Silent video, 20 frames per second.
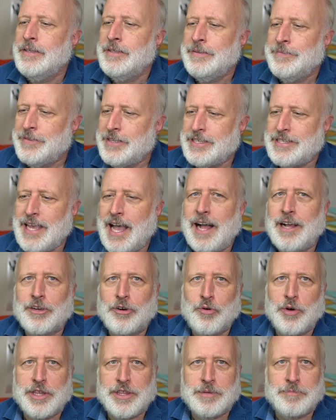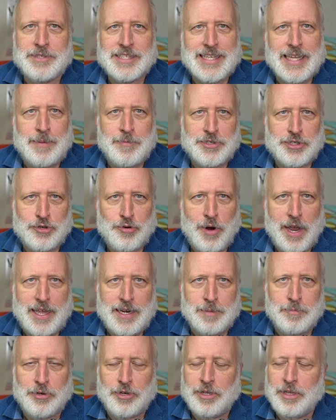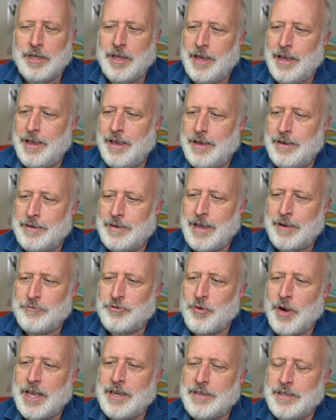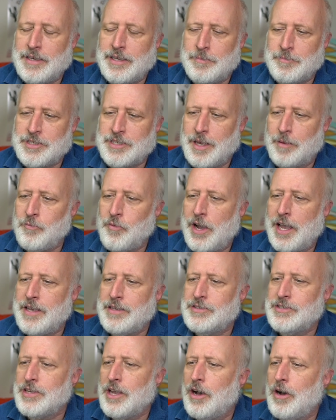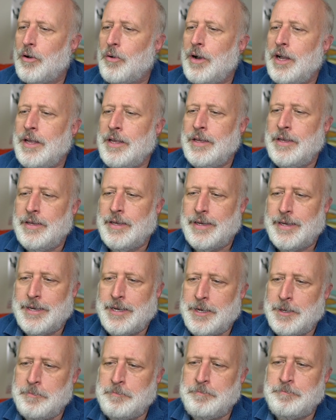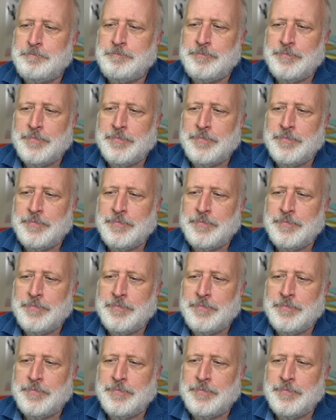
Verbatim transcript: this algorithm seems trainable, and I've trained it in some ways. So um,